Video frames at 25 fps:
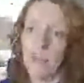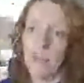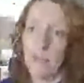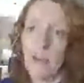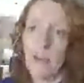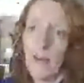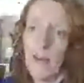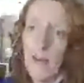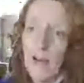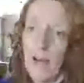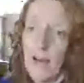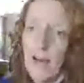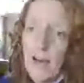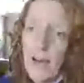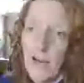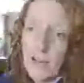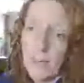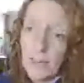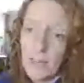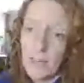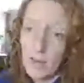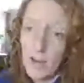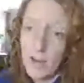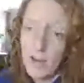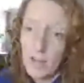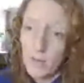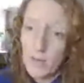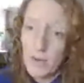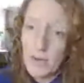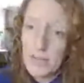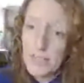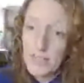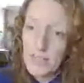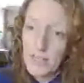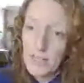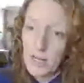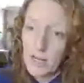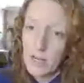So you're on your way to the
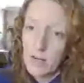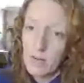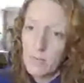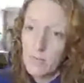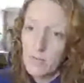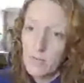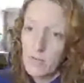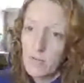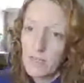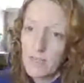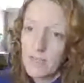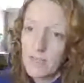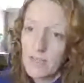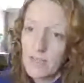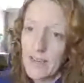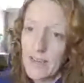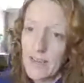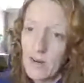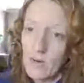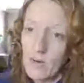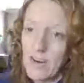club just now.